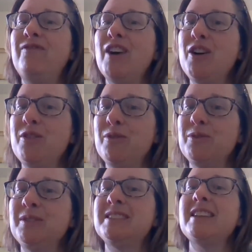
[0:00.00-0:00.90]

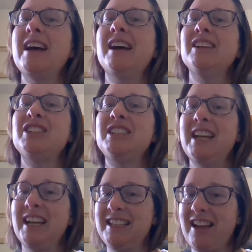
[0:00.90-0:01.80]

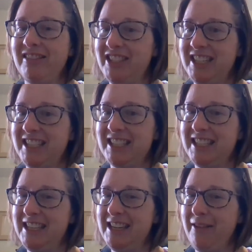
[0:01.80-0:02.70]
phone/technology
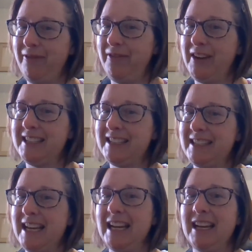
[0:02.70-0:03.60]
stuff
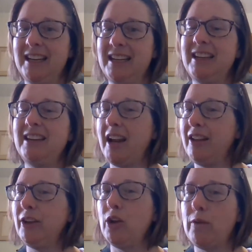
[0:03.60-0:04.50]
because it got
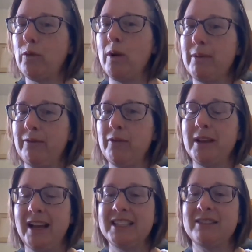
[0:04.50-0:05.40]
a little overwhelming for
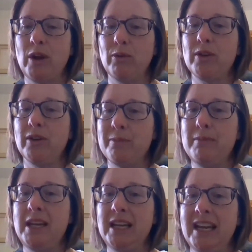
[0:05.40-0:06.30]
me last week with all the
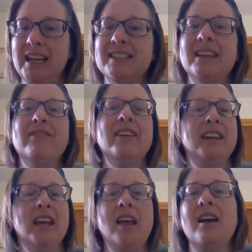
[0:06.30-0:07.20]
meetings and
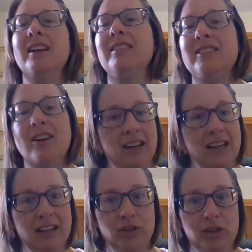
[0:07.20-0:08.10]
then
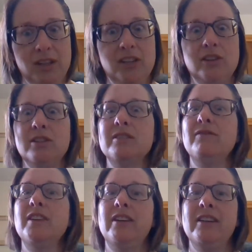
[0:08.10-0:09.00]
talking to other teachers
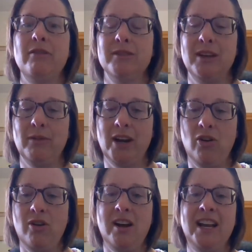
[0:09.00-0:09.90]
and figuring out what's going
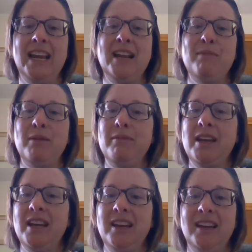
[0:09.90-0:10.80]
on, and it made
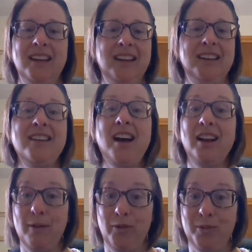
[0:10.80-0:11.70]
me not
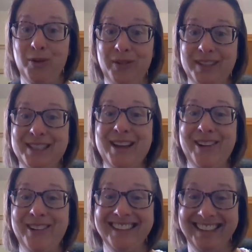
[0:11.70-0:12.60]
comfortable.
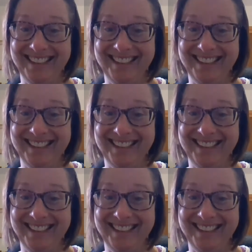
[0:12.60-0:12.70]
So